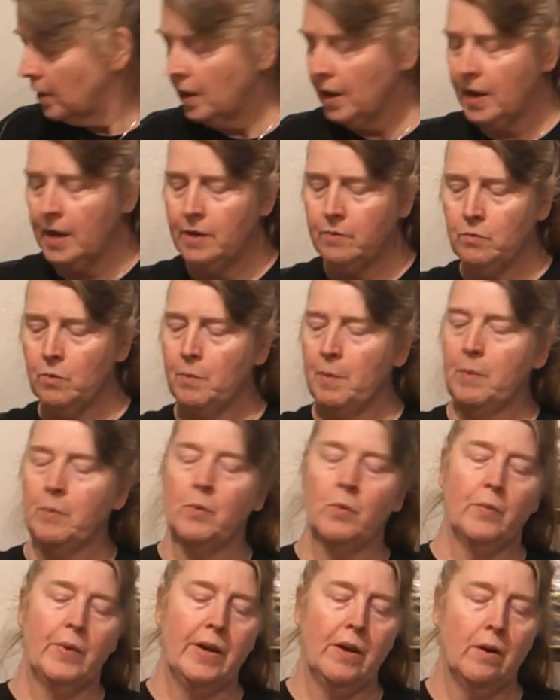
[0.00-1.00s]
And
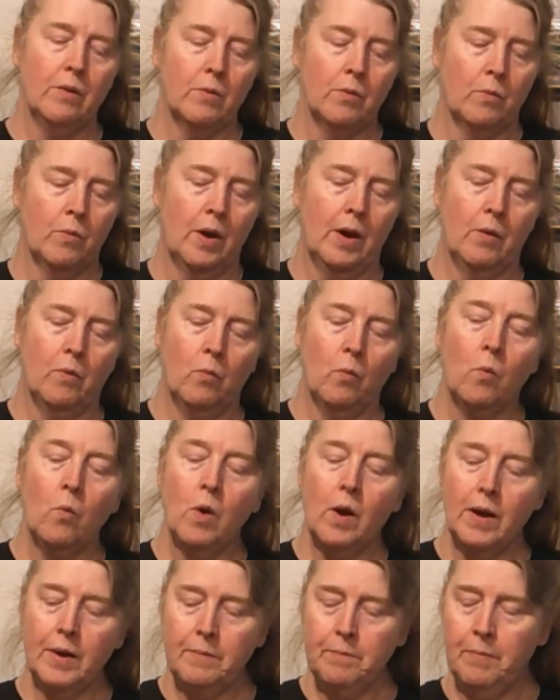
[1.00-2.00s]
remember, we don't want
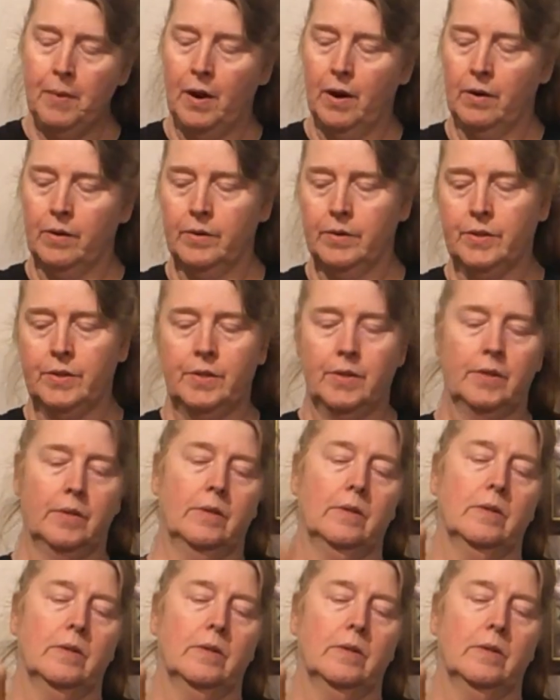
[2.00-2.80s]
1 part